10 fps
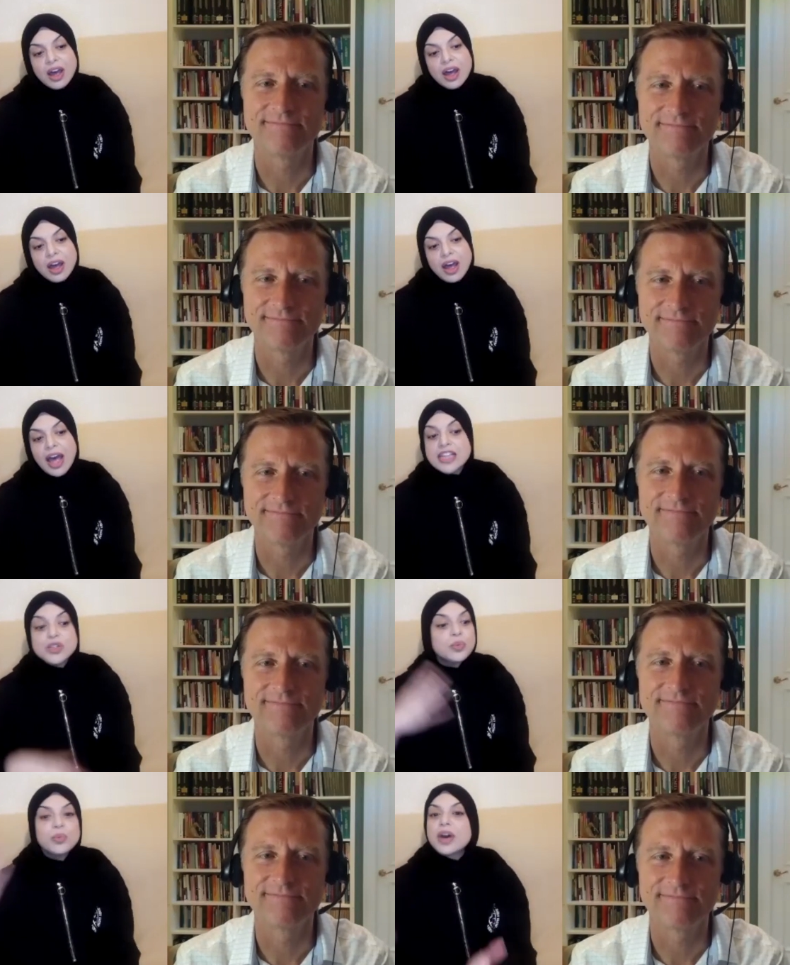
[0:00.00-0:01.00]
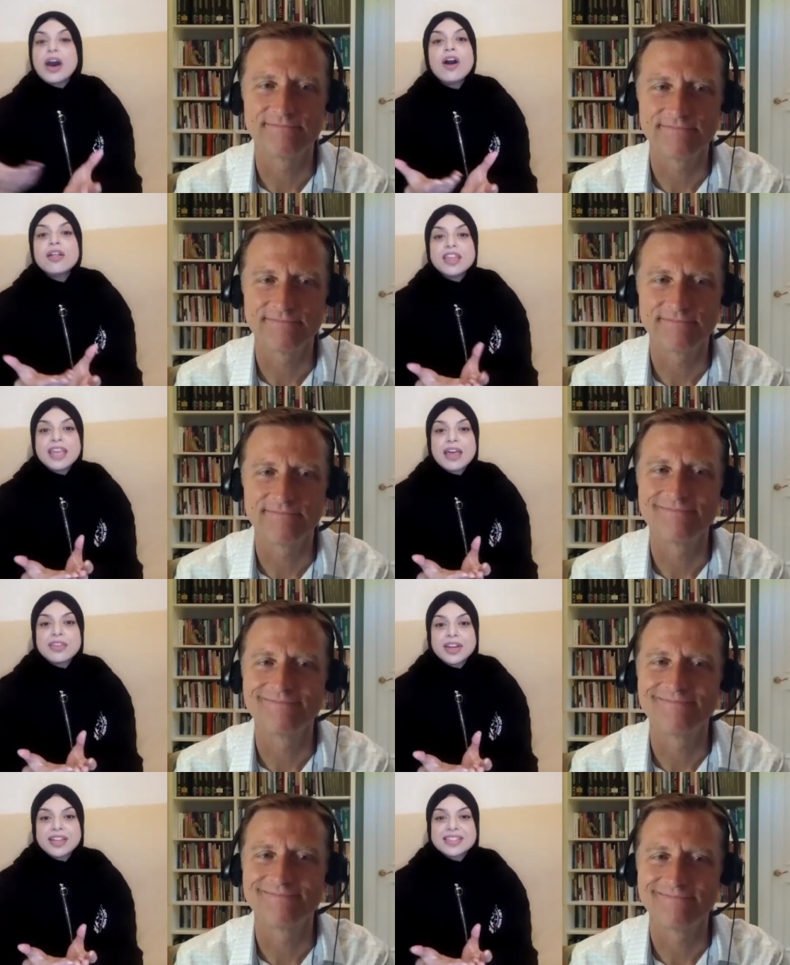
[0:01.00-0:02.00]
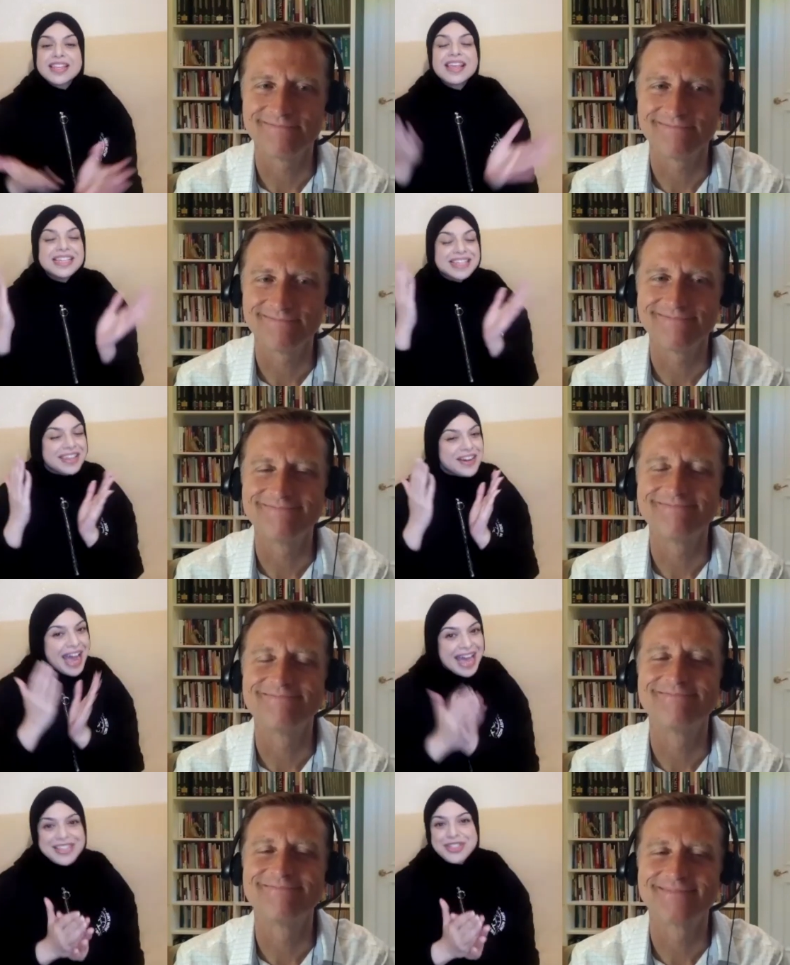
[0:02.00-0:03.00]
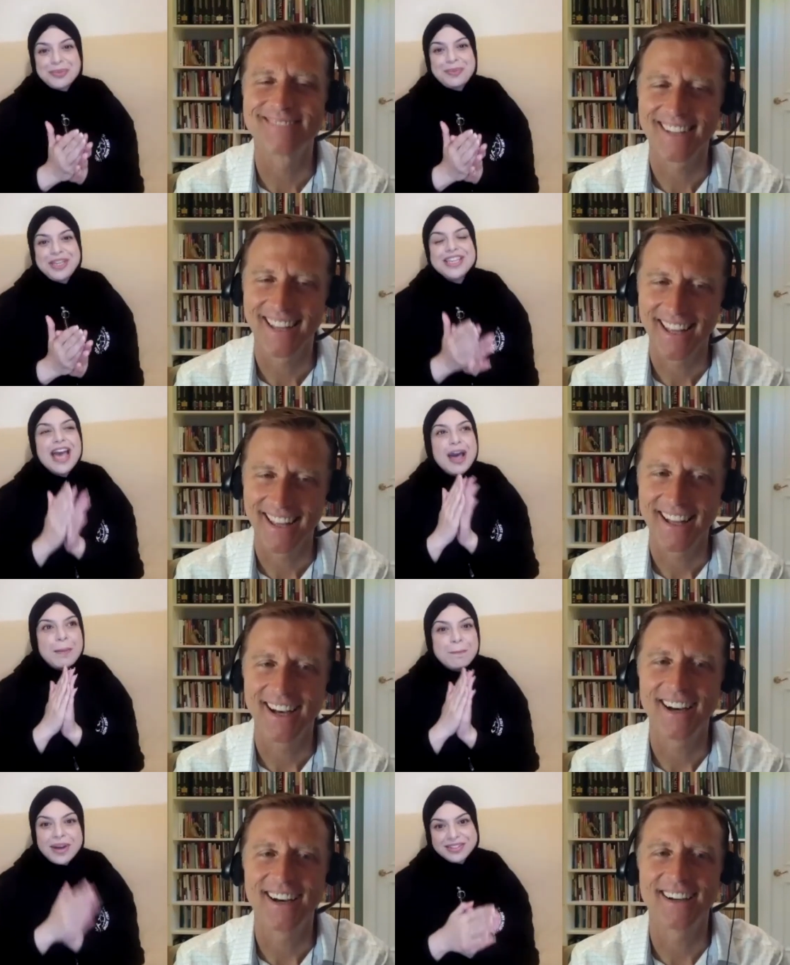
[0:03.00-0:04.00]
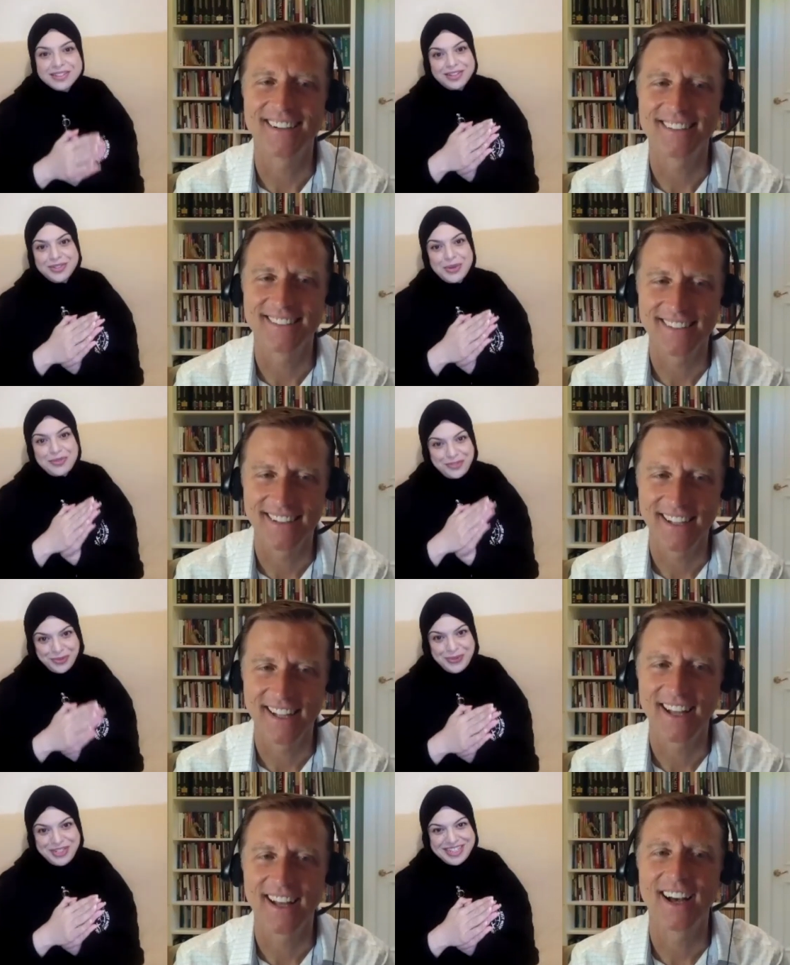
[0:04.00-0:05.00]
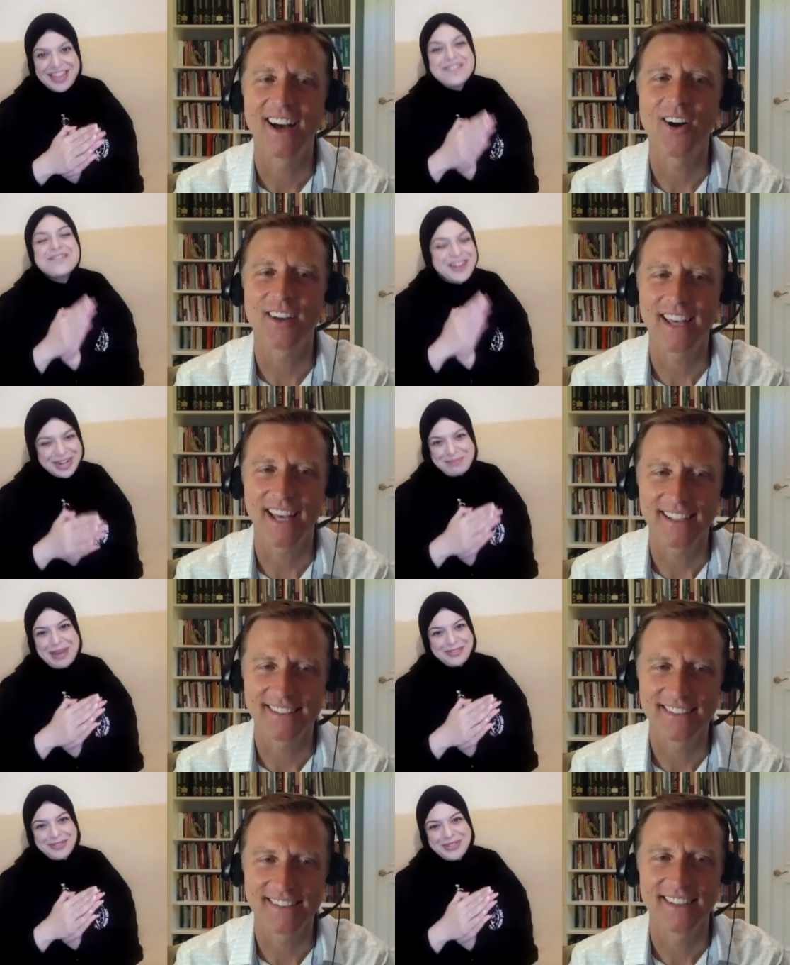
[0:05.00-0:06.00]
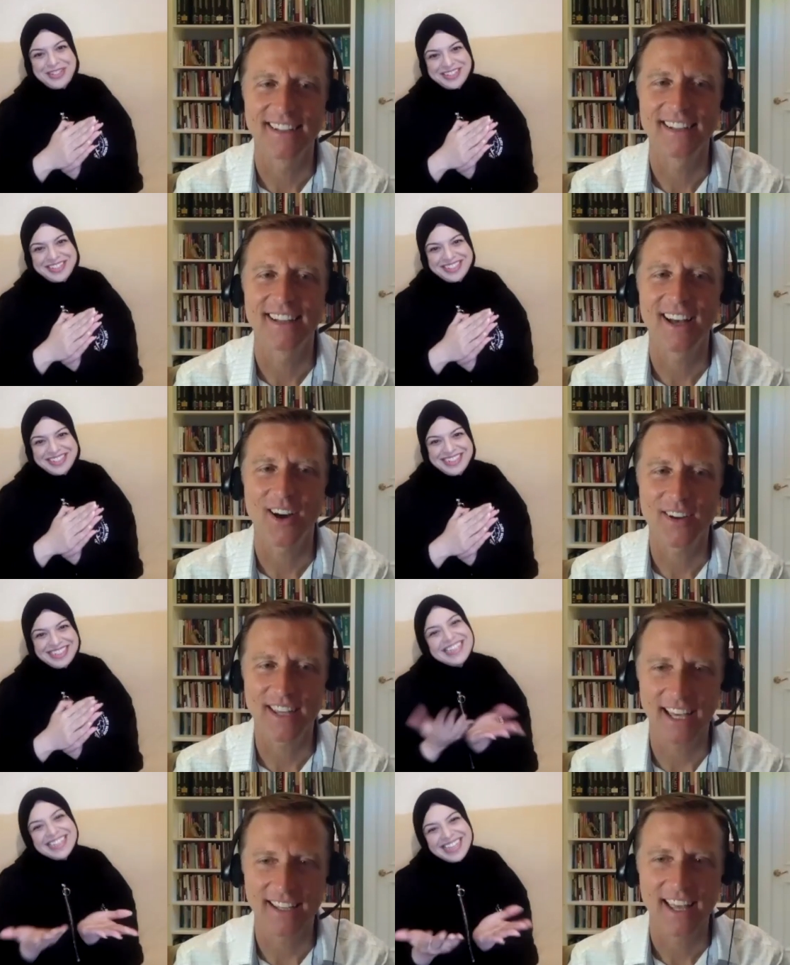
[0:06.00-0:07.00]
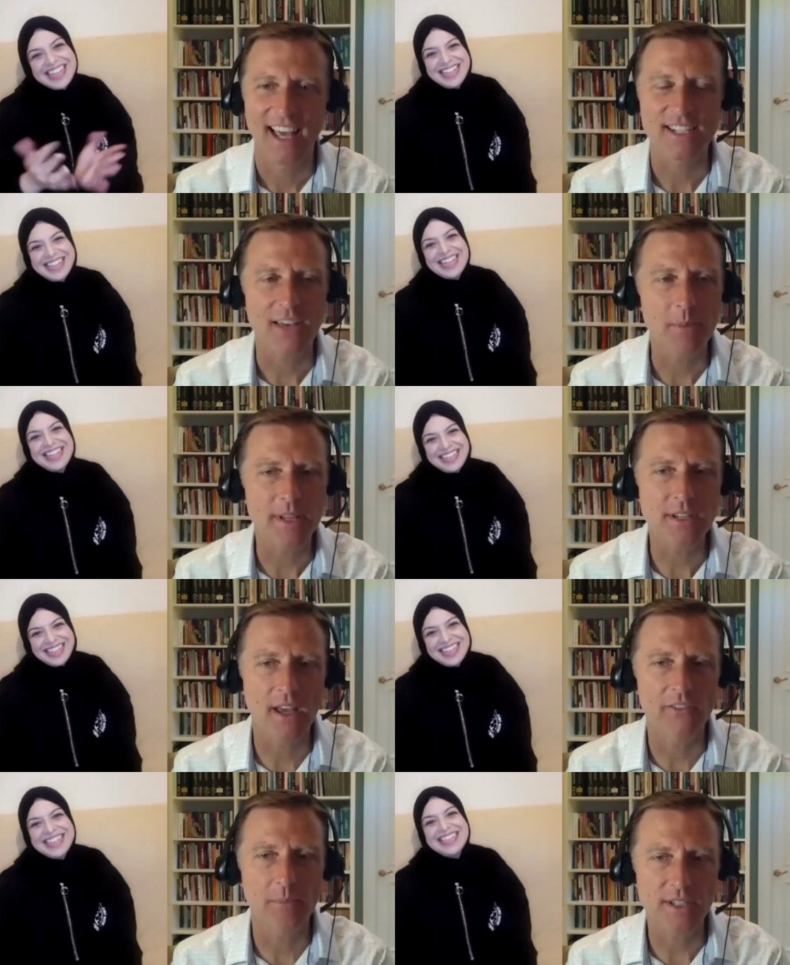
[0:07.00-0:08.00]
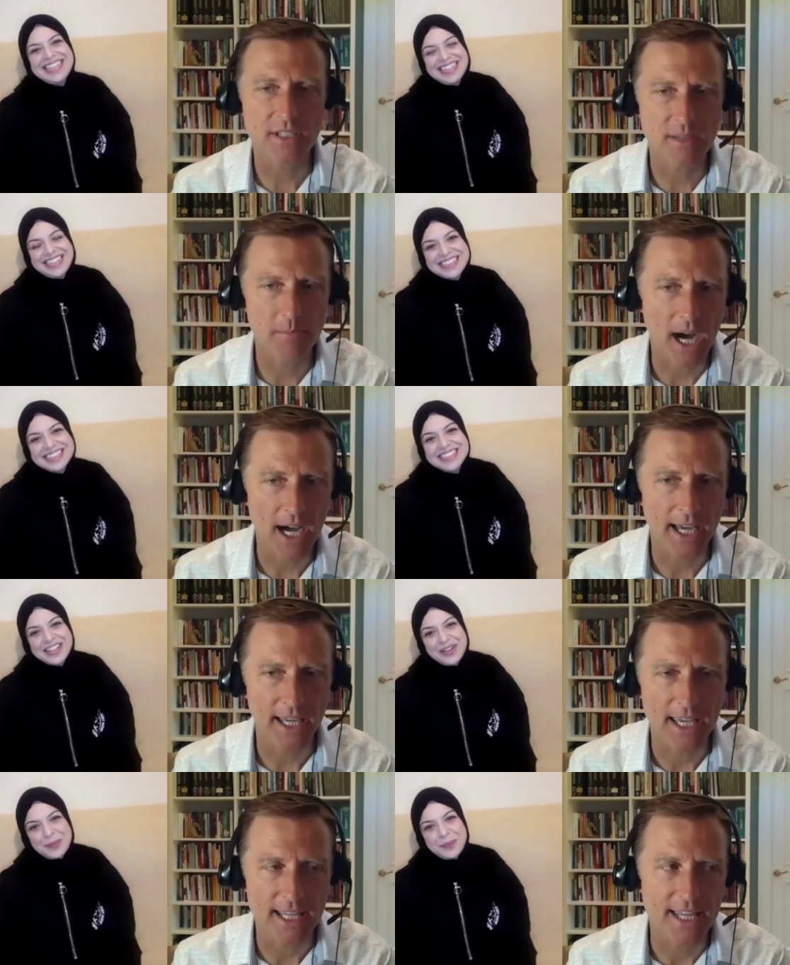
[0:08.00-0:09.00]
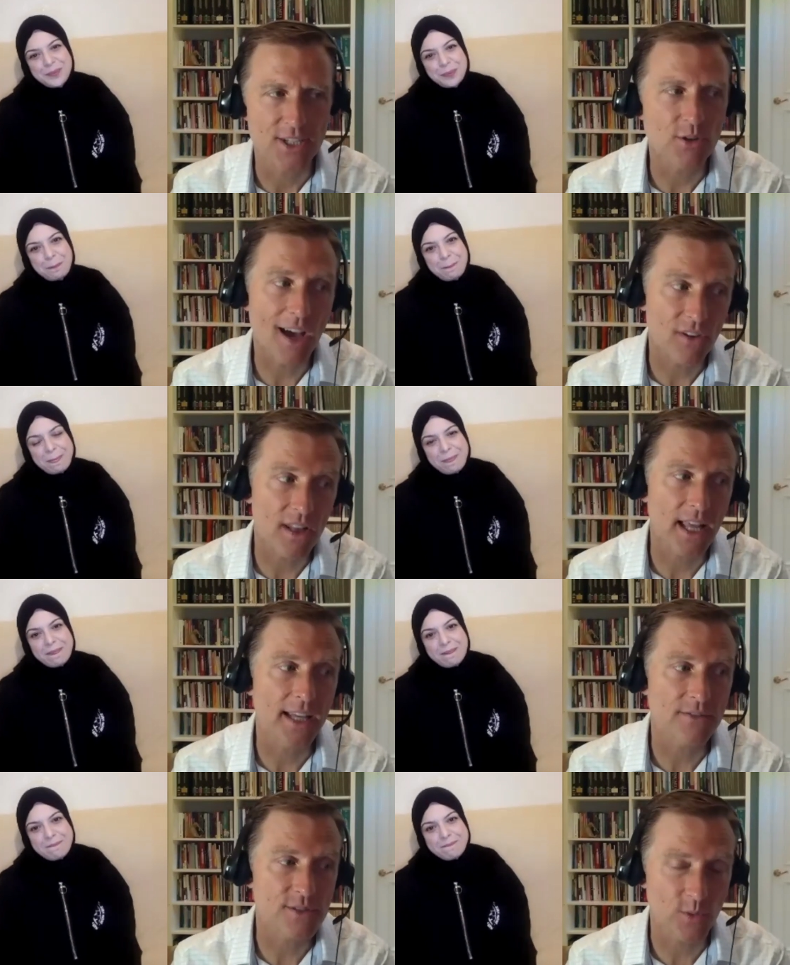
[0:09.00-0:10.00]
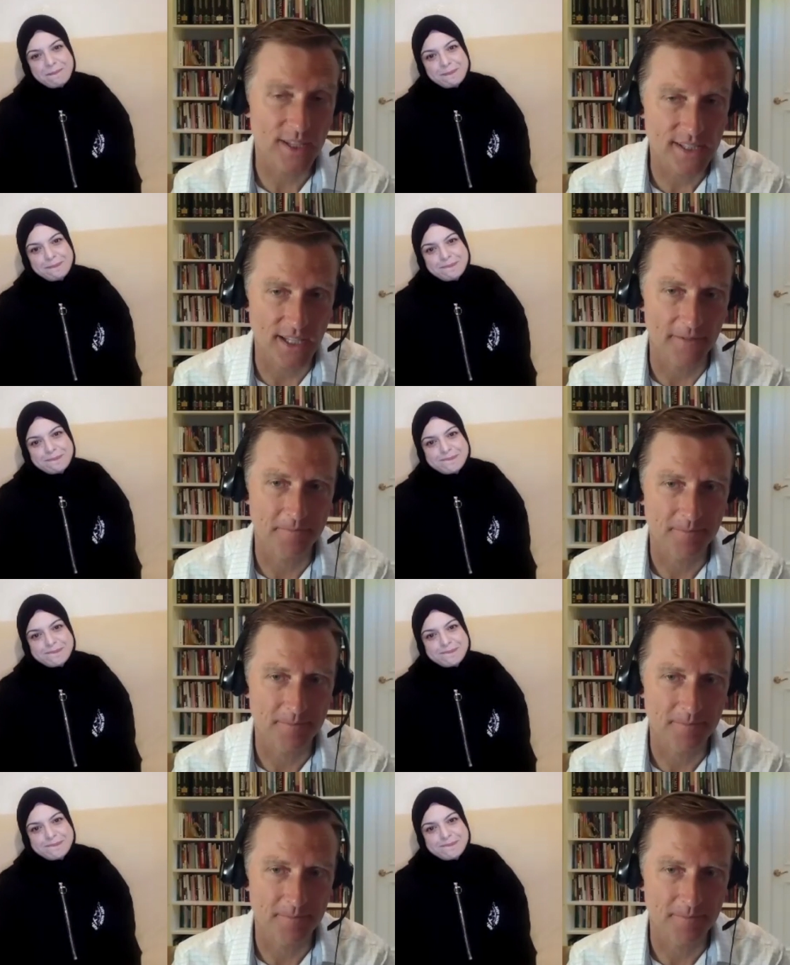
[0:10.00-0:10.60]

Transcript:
Speaker 1: and all the gatherings, there has to be abundance of food,
Speaker 2: very bad food. Okay, because I've been to Dubai, and they do have a lot of sweets there,